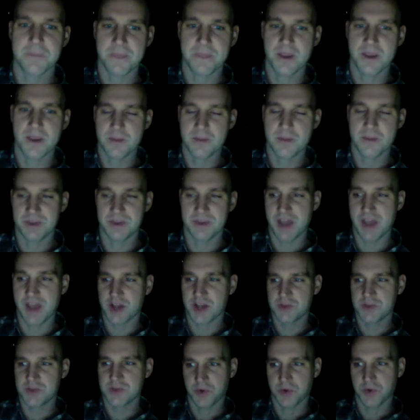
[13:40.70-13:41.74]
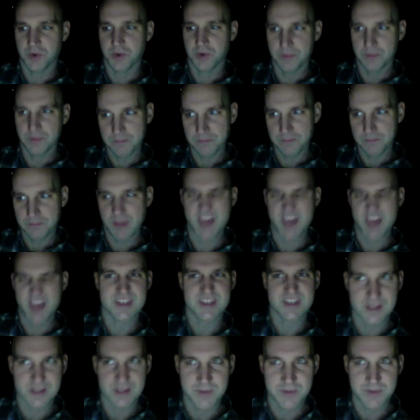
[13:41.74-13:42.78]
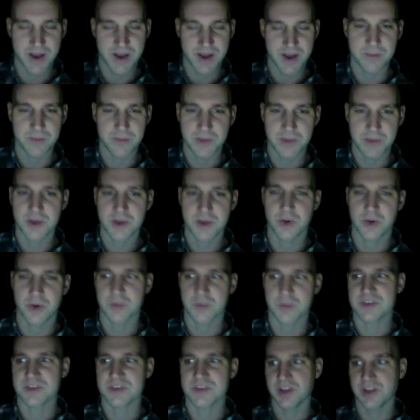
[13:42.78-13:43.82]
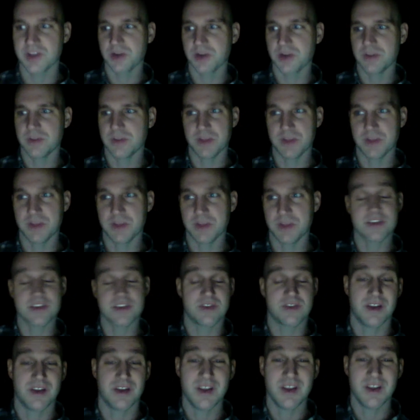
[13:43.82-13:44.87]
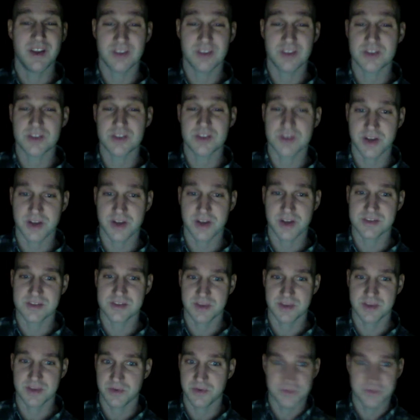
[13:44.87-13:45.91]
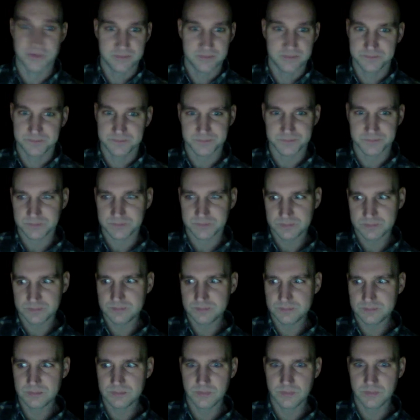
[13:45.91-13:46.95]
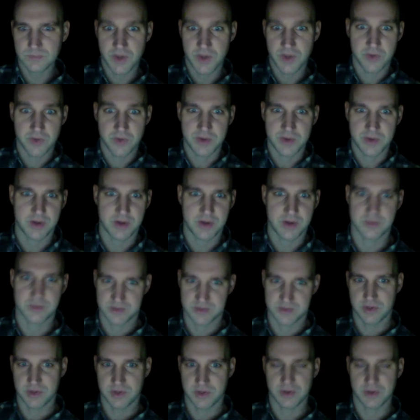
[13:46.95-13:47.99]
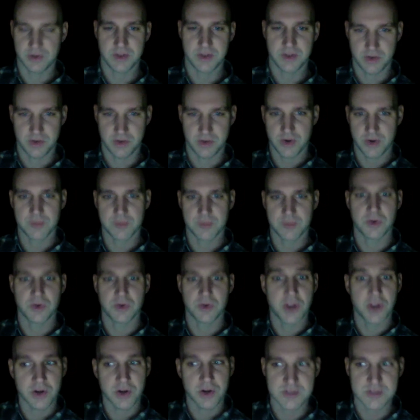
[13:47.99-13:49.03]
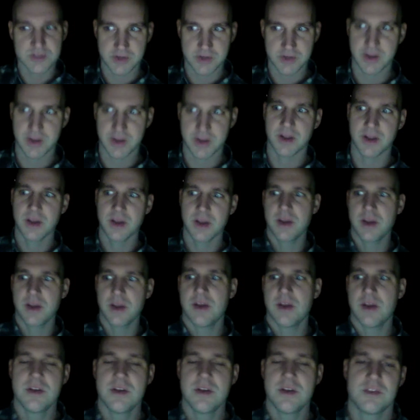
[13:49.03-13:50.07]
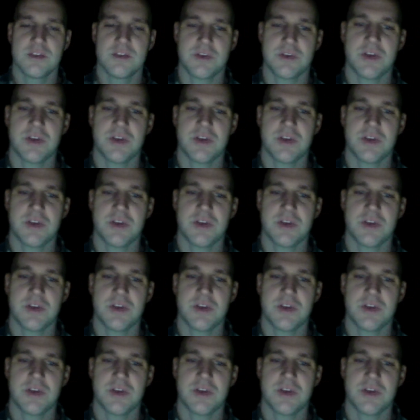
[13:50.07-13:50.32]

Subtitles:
But the actual essence behind Bitcoin was literally because of the distrust of government, and it was literally cryptocurrency, right? So